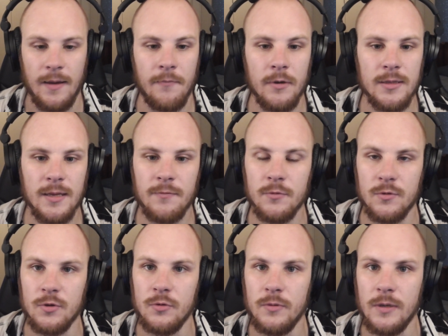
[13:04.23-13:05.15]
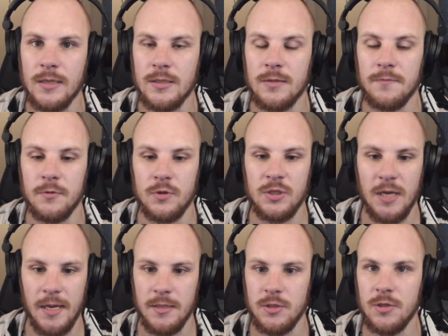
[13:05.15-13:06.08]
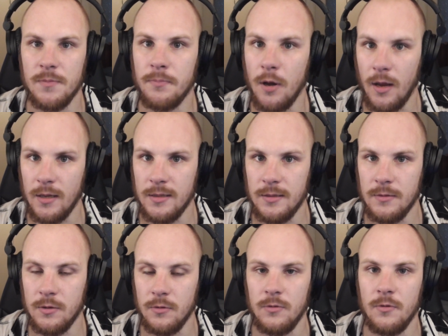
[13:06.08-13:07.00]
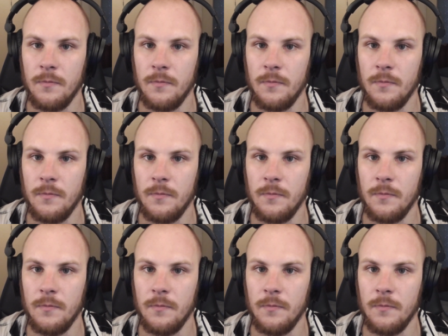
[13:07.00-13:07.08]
And what that would do is it would change the plugin,